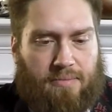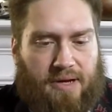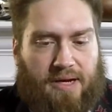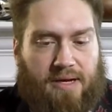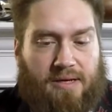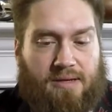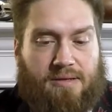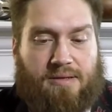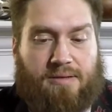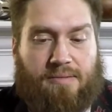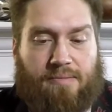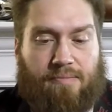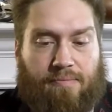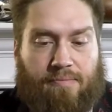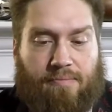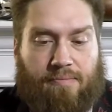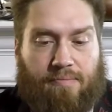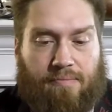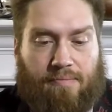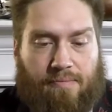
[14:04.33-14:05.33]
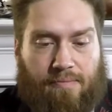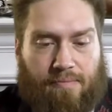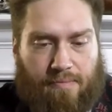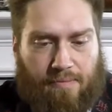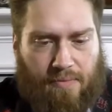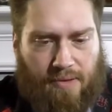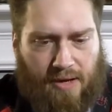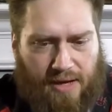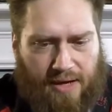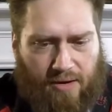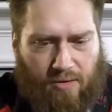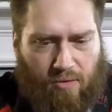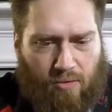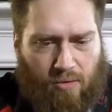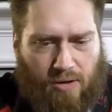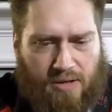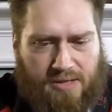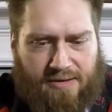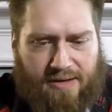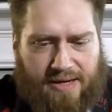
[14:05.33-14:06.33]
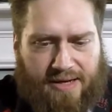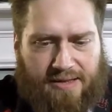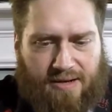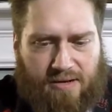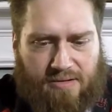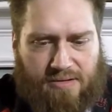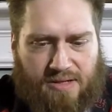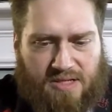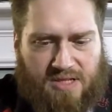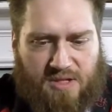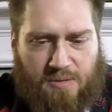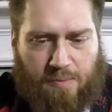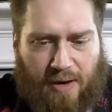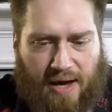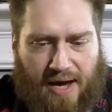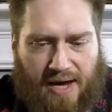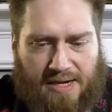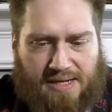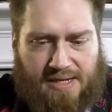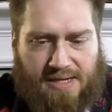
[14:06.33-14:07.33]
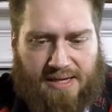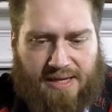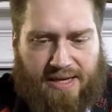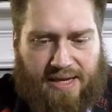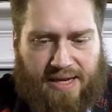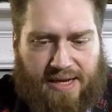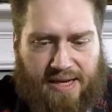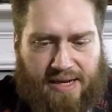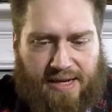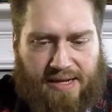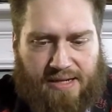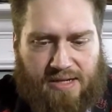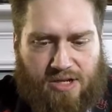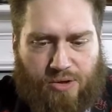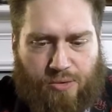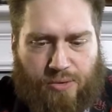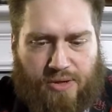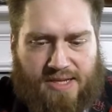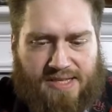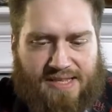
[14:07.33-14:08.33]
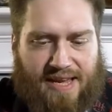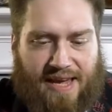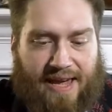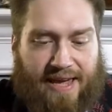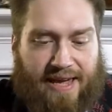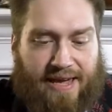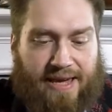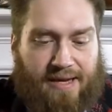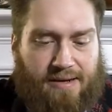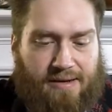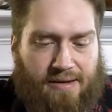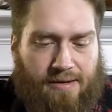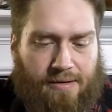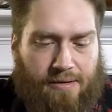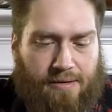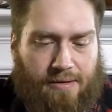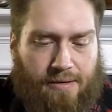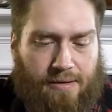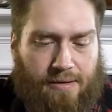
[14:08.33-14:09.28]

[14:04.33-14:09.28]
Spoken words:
It is. It looks like there's a spot to key it into his hand,